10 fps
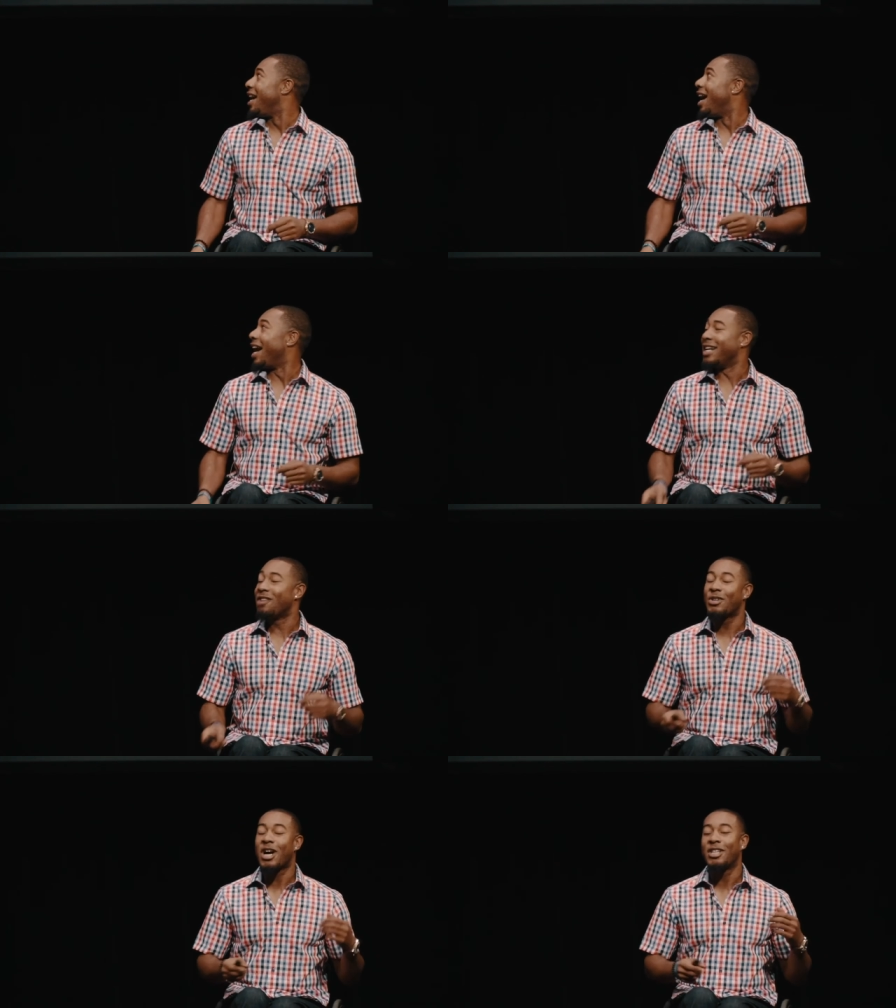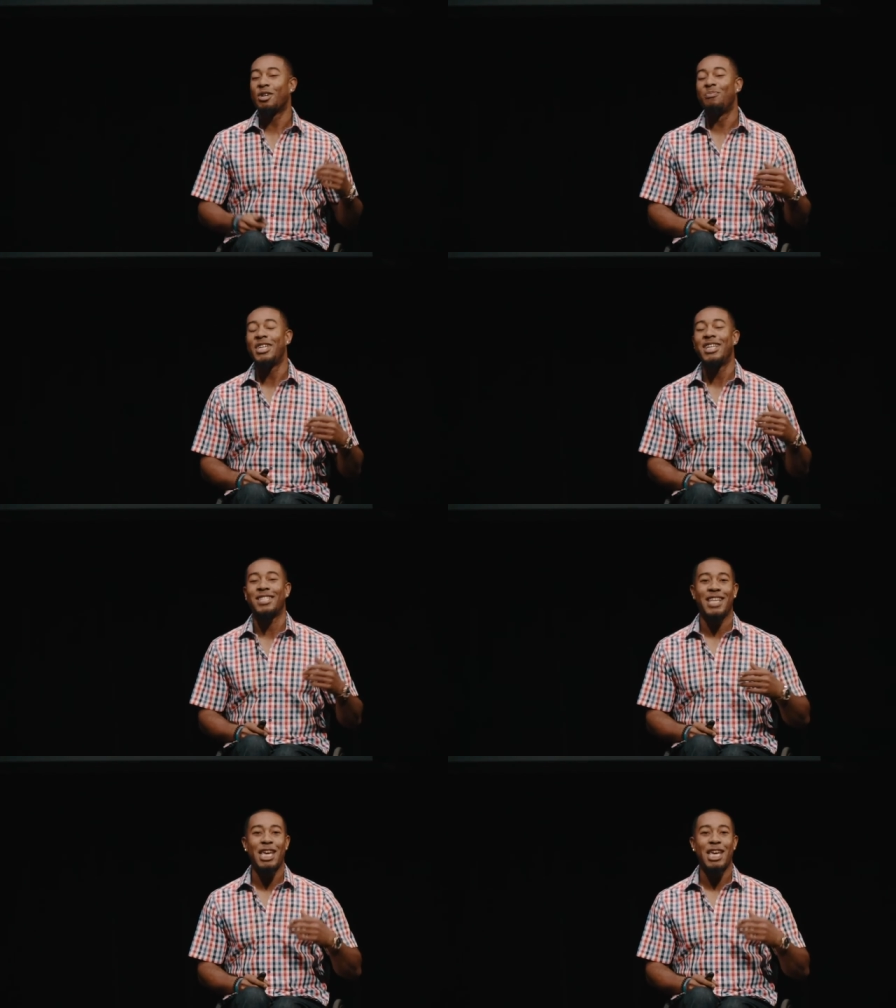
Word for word: I never got to compete as an